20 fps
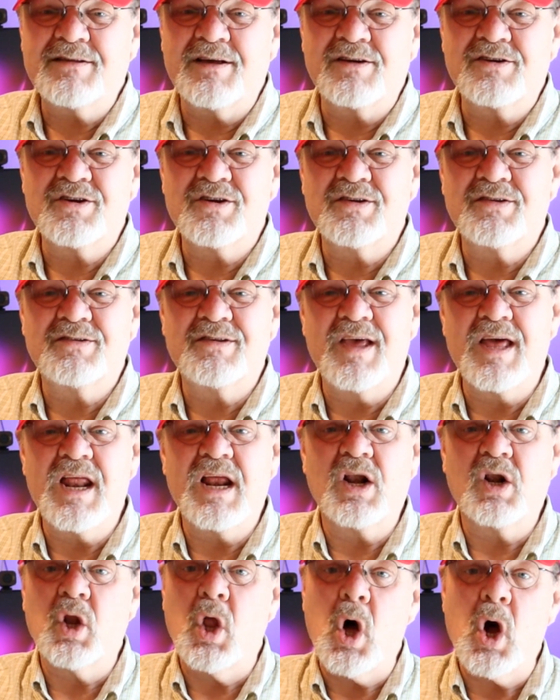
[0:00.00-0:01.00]
such as
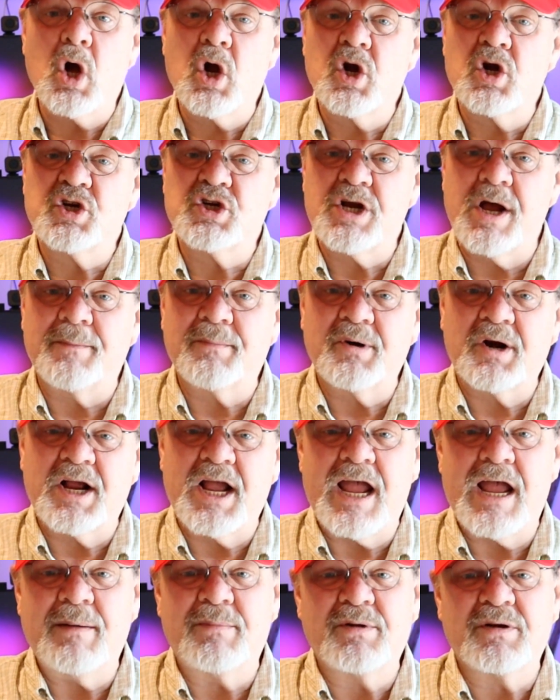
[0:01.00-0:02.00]
getting longer jumper
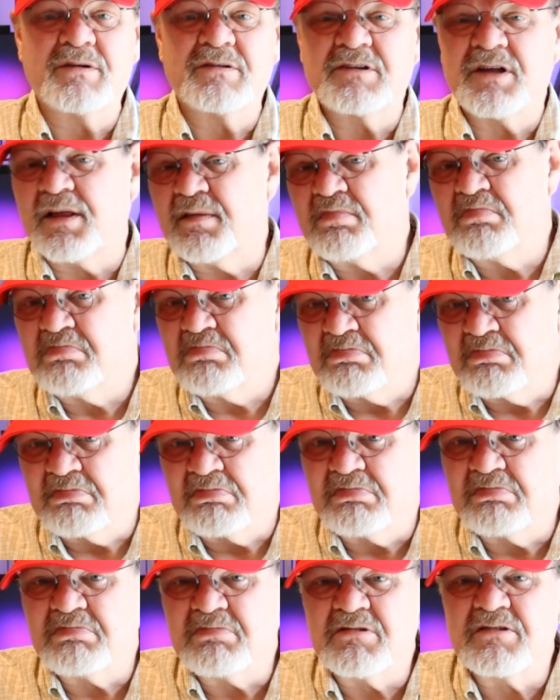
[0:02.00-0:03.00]
cables and
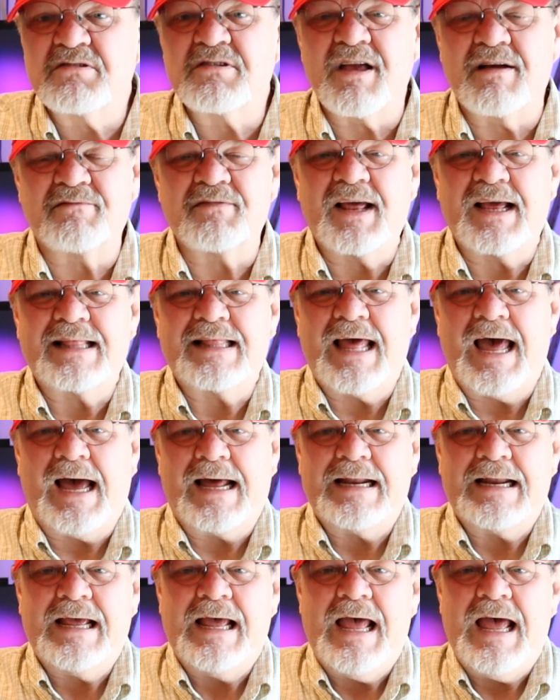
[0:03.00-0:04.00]
stuff like
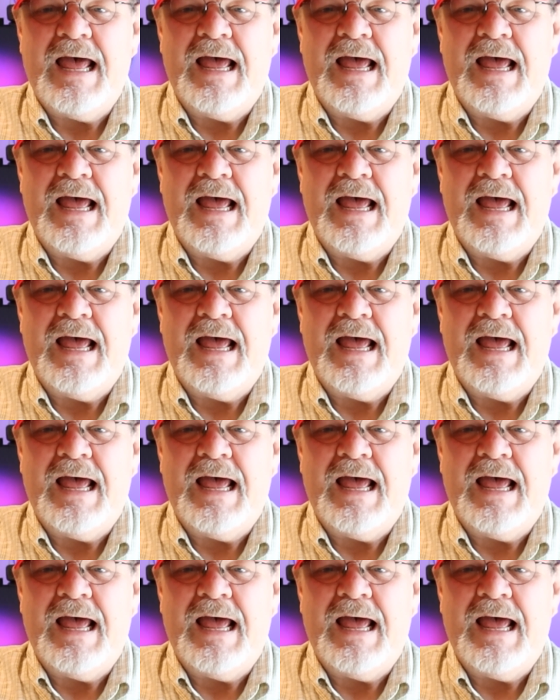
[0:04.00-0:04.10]
that.